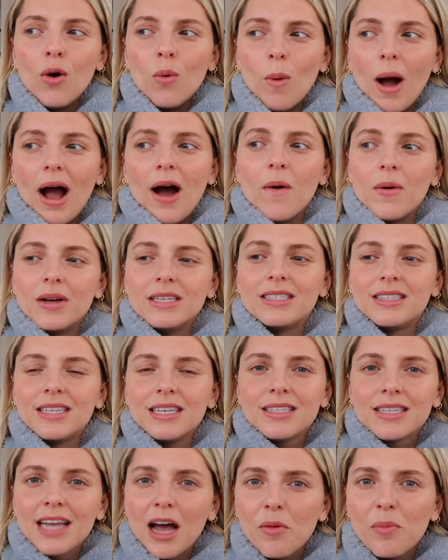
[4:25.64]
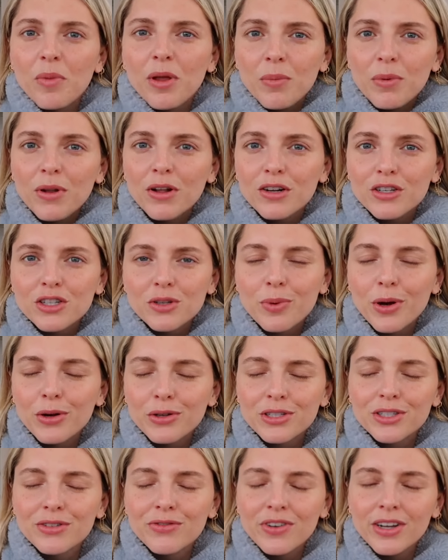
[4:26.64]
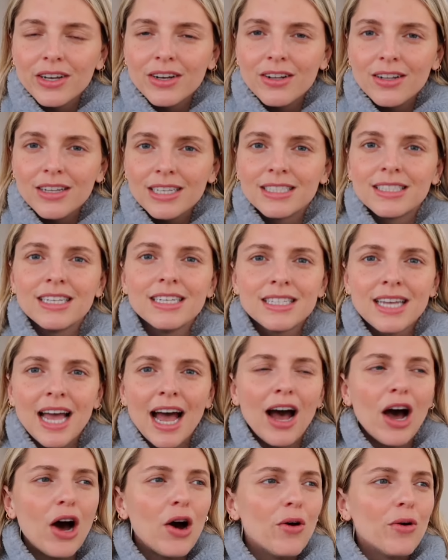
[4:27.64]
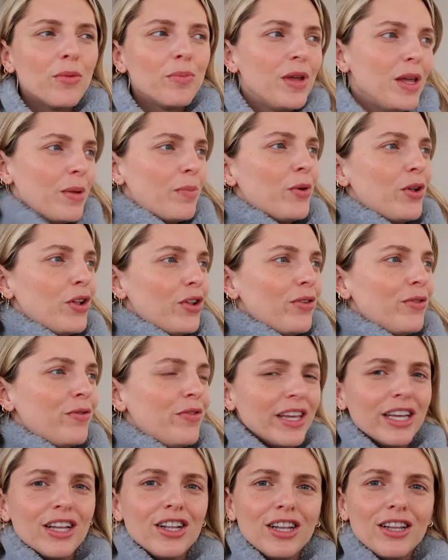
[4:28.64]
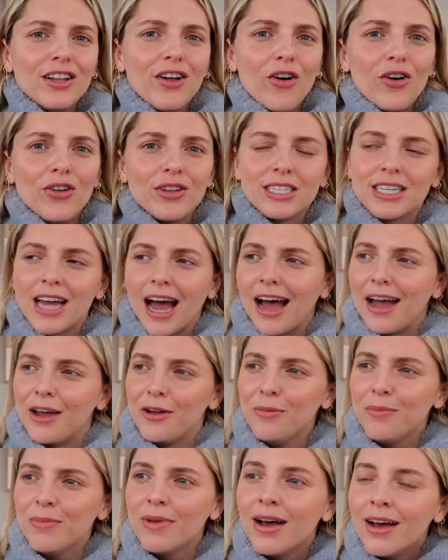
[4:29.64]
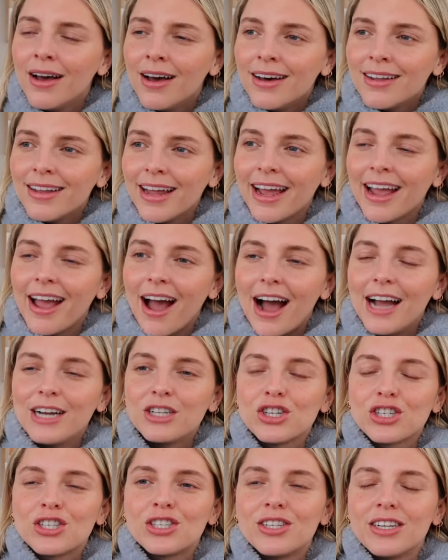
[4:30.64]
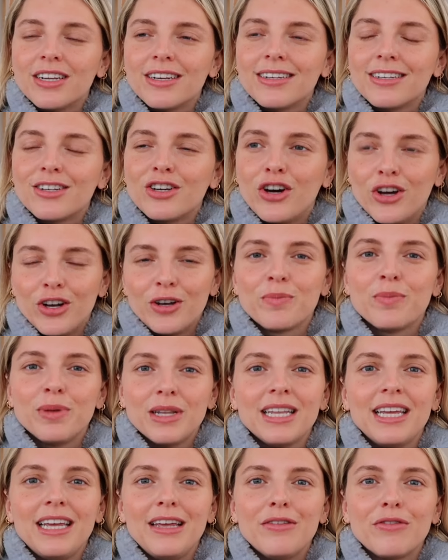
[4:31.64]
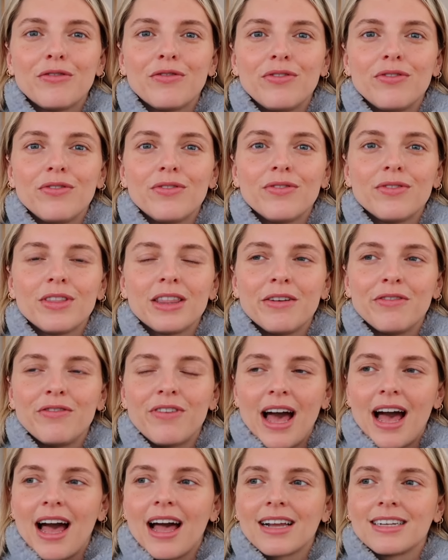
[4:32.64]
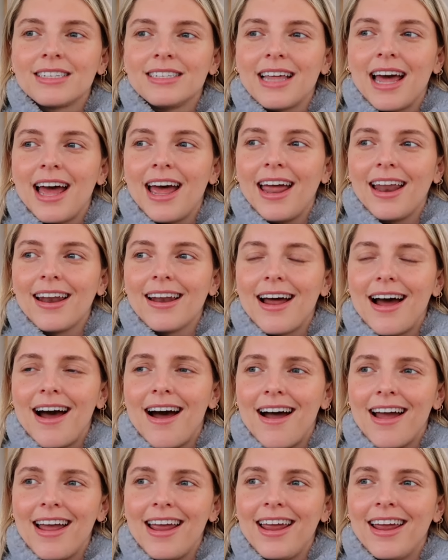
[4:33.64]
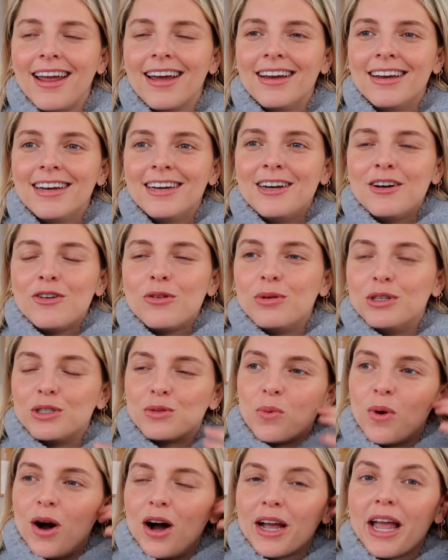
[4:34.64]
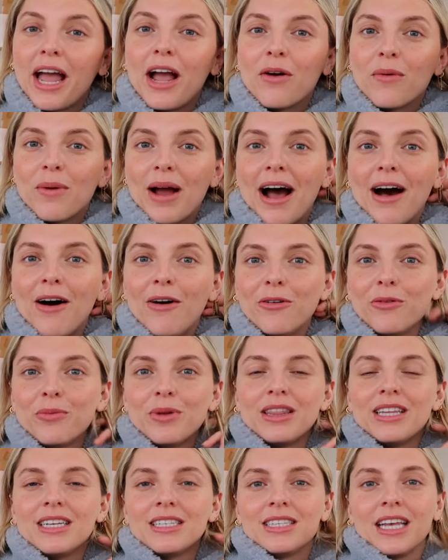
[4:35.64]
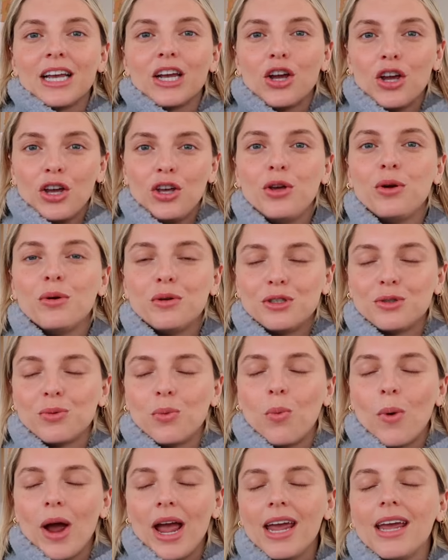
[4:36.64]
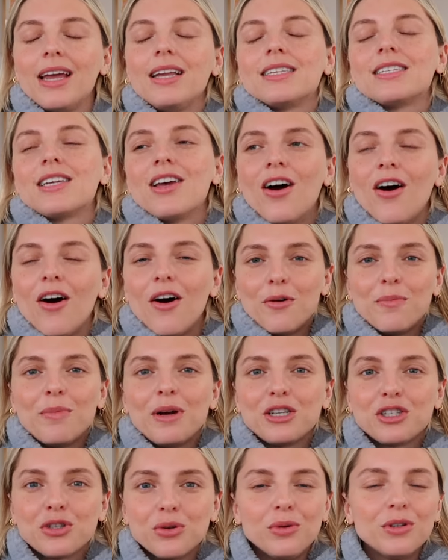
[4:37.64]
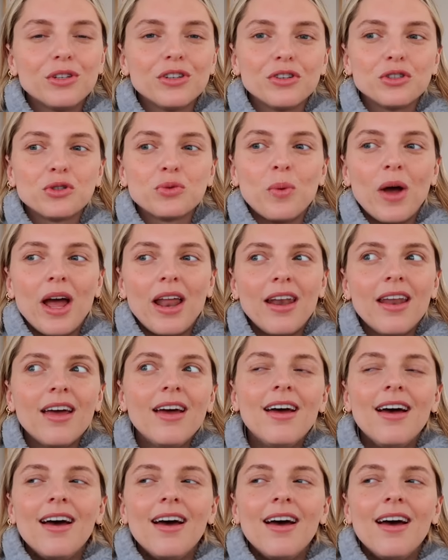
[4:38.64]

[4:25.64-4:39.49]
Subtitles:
wow, is this how people are supposed to feel? Is this how people feel all the time? Like, I just couldn't believe the fact that I was walking around with this like huge weight on my shoulders when